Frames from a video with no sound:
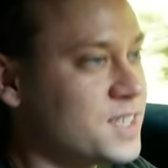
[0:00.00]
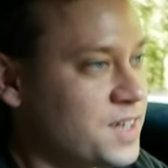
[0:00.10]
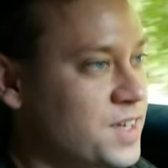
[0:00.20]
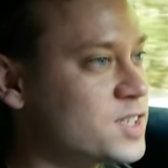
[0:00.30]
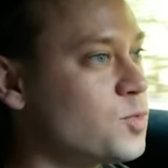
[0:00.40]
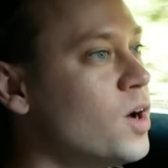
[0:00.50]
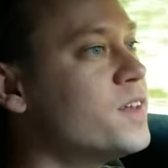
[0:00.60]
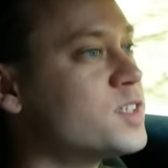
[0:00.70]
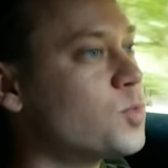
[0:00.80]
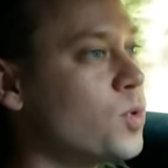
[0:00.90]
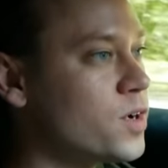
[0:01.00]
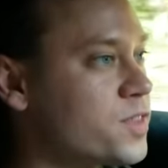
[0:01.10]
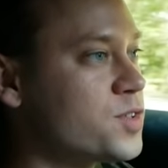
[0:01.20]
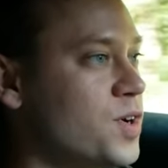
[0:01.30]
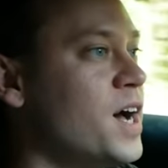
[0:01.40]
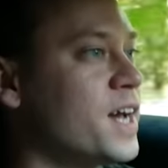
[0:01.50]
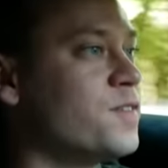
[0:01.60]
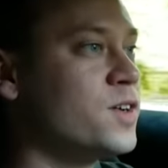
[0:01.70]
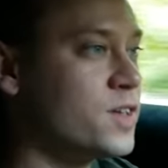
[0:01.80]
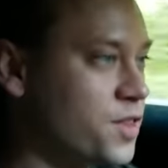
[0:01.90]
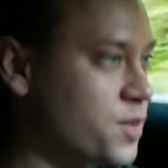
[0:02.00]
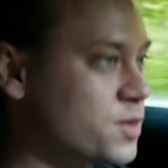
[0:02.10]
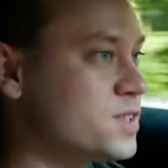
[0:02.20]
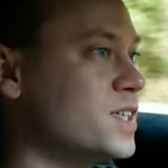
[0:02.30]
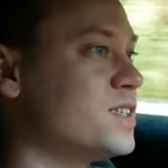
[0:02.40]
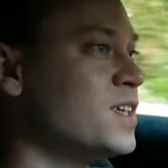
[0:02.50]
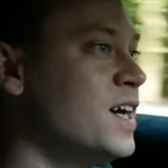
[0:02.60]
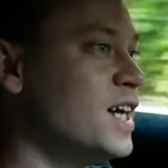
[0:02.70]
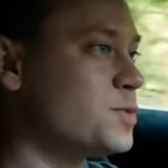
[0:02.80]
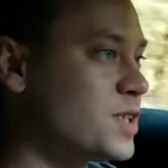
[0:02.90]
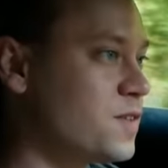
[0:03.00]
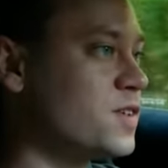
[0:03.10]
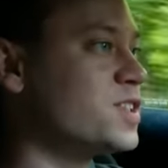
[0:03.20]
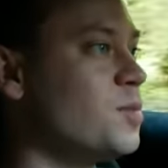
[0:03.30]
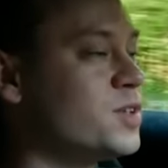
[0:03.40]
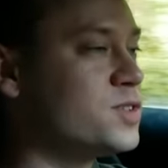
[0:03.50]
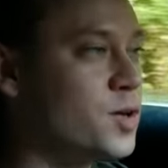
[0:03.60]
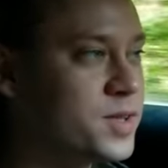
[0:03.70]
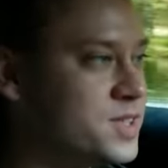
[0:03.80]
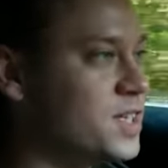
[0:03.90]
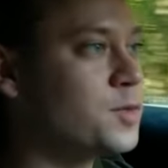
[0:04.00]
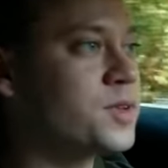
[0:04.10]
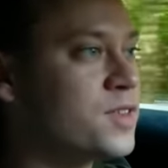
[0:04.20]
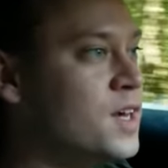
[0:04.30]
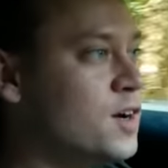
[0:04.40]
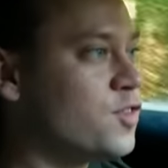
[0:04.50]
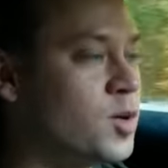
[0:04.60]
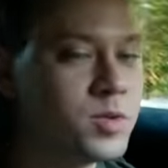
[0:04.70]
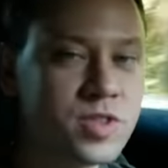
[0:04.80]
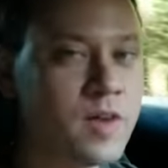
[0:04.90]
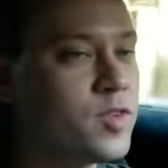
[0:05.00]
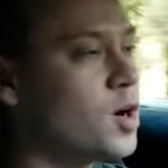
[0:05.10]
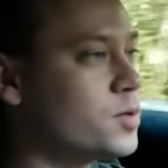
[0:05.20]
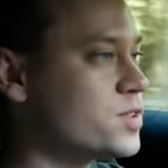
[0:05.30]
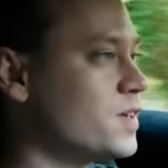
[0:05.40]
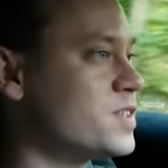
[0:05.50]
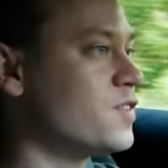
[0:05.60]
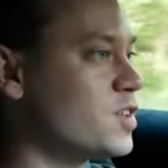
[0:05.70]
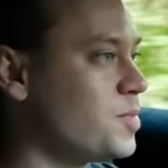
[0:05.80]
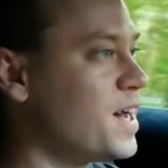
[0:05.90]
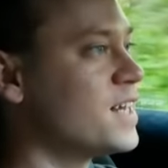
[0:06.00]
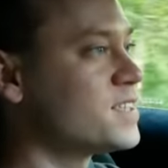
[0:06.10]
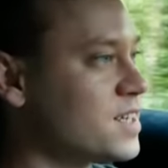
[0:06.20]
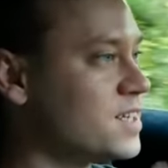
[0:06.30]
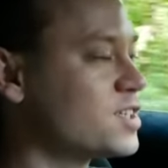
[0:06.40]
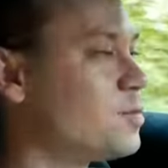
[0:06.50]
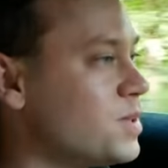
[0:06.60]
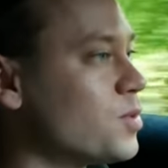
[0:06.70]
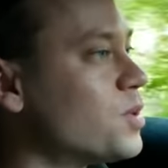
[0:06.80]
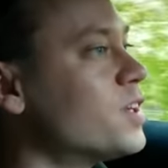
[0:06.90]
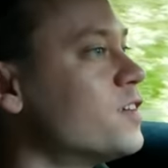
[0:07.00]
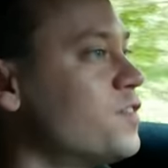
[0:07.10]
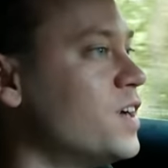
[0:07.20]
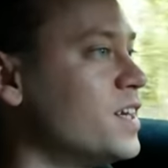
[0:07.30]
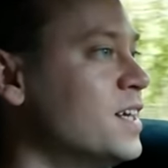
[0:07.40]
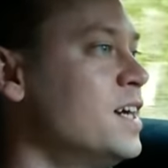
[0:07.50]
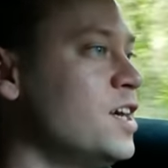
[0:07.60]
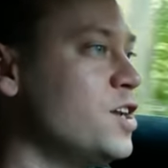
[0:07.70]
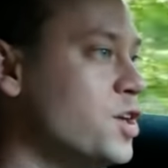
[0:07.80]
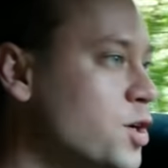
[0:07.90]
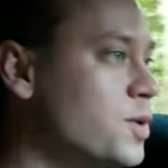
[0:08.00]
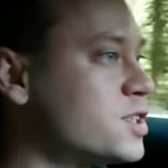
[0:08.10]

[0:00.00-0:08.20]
and I think it's one that's worth trying if you're an enthusiast, especially if you're someone who's always stuck with front-wheel drive or all-wheel drive stuff in the past. I think this can be a really fun new